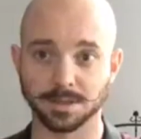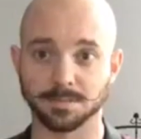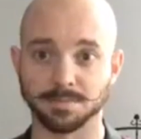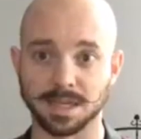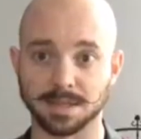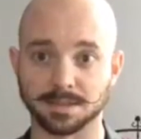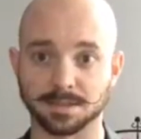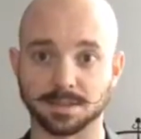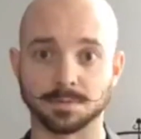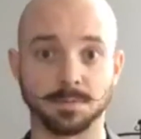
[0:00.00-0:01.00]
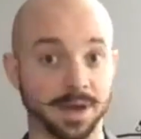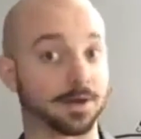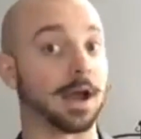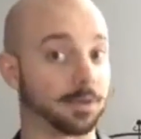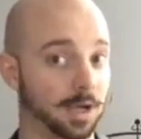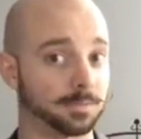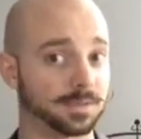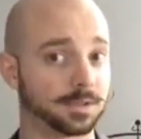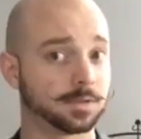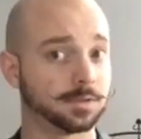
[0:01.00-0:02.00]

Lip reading: means better outcomes,